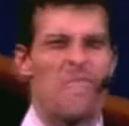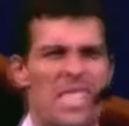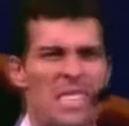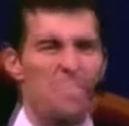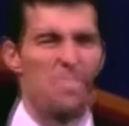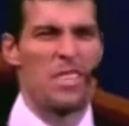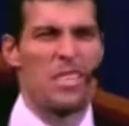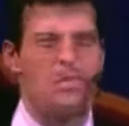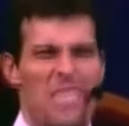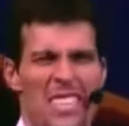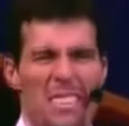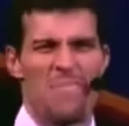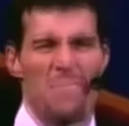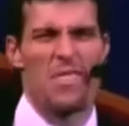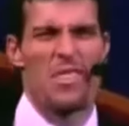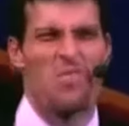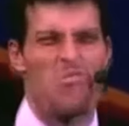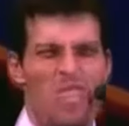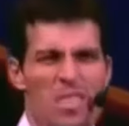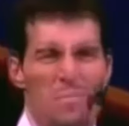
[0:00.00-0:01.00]
I'm happy, I'm
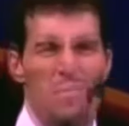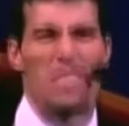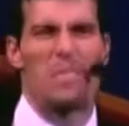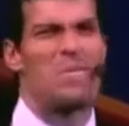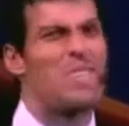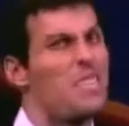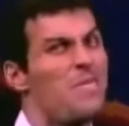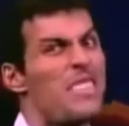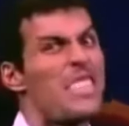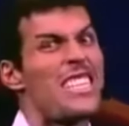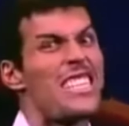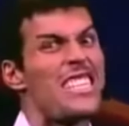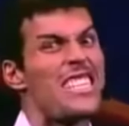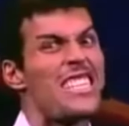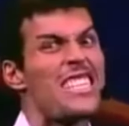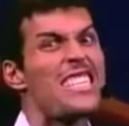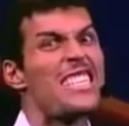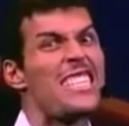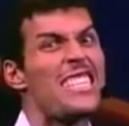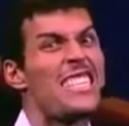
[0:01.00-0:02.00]
happy, I'm happy, I'm happy.
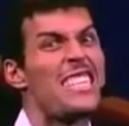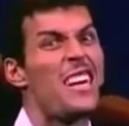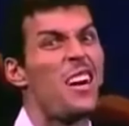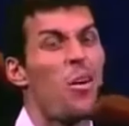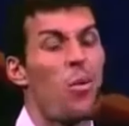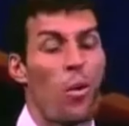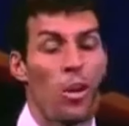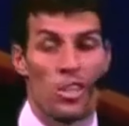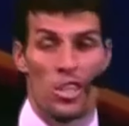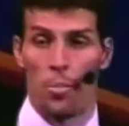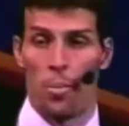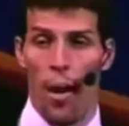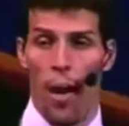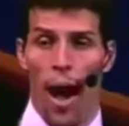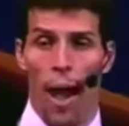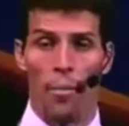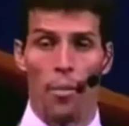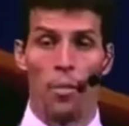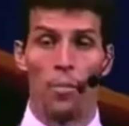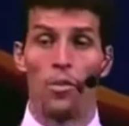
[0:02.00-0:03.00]
What's the
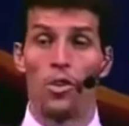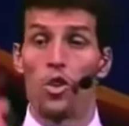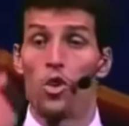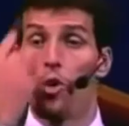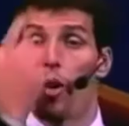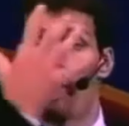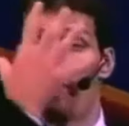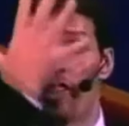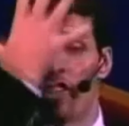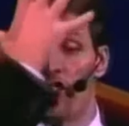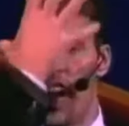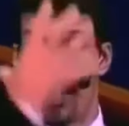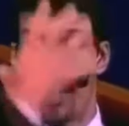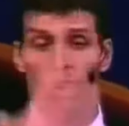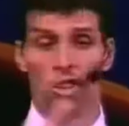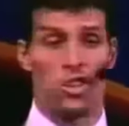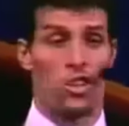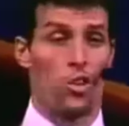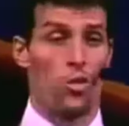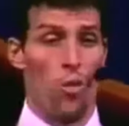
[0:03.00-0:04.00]
problem? You haven't
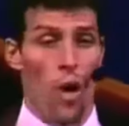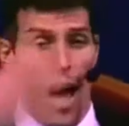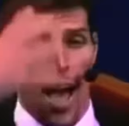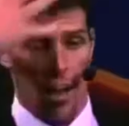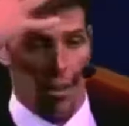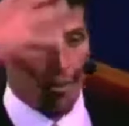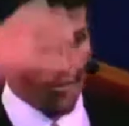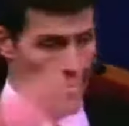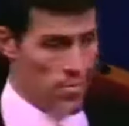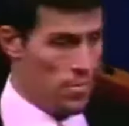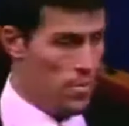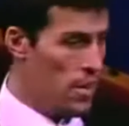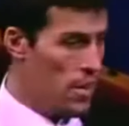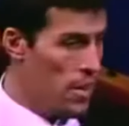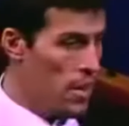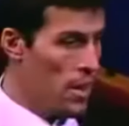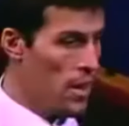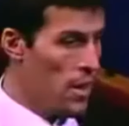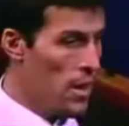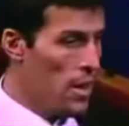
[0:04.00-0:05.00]
changed your what?
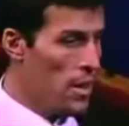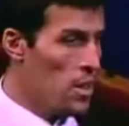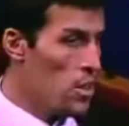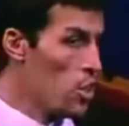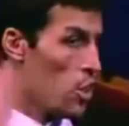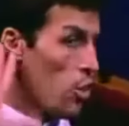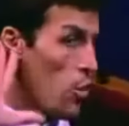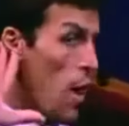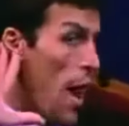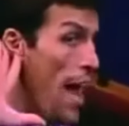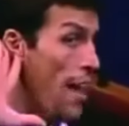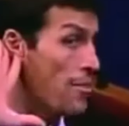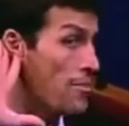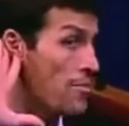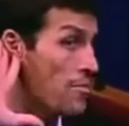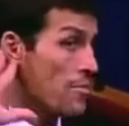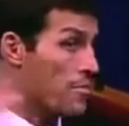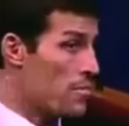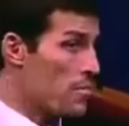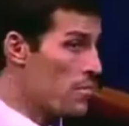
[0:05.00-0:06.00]
Your what?
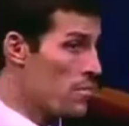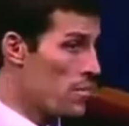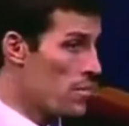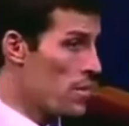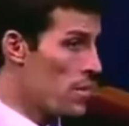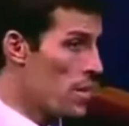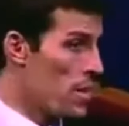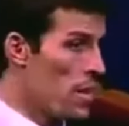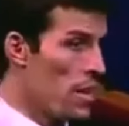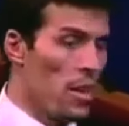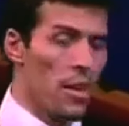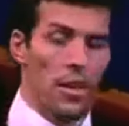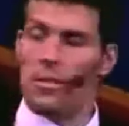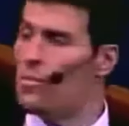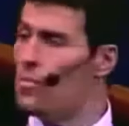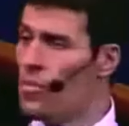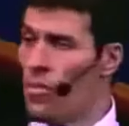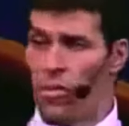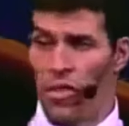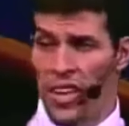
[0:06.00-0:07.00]

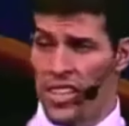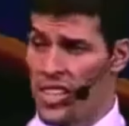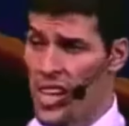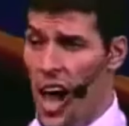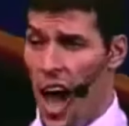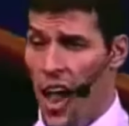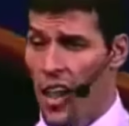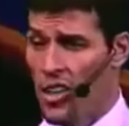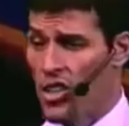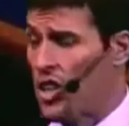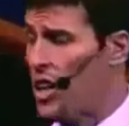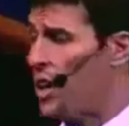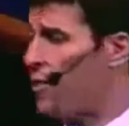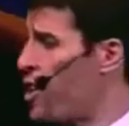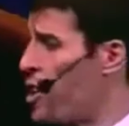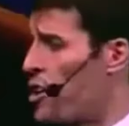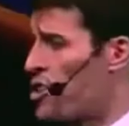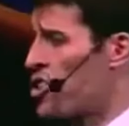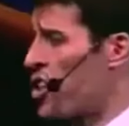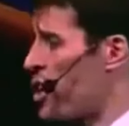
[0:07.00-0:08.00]
Physiology.
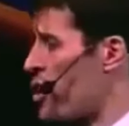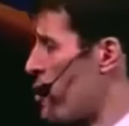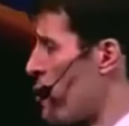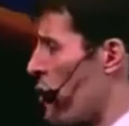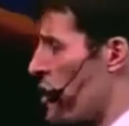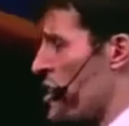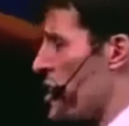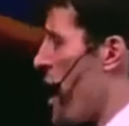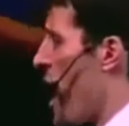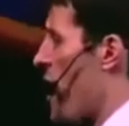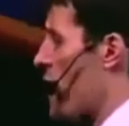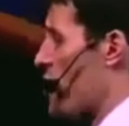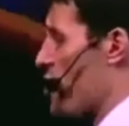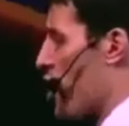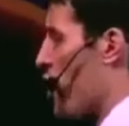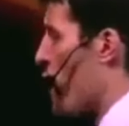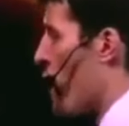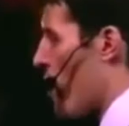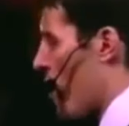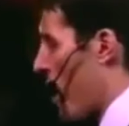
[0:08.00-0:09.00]
If you don't change your
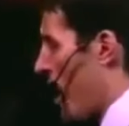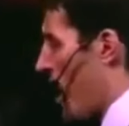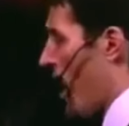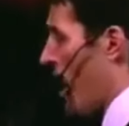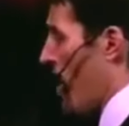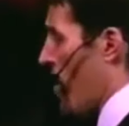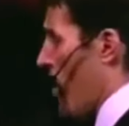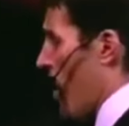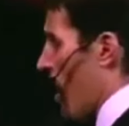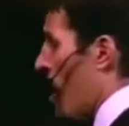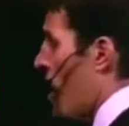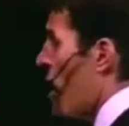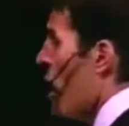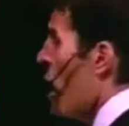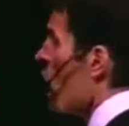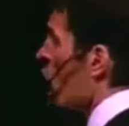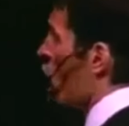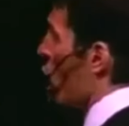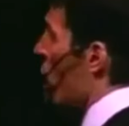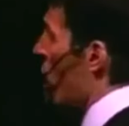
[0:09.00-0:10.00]
physiology, you won't get anything.
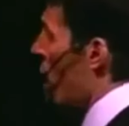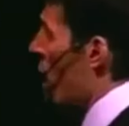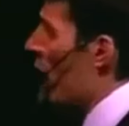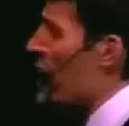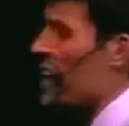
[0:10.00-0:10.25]
So an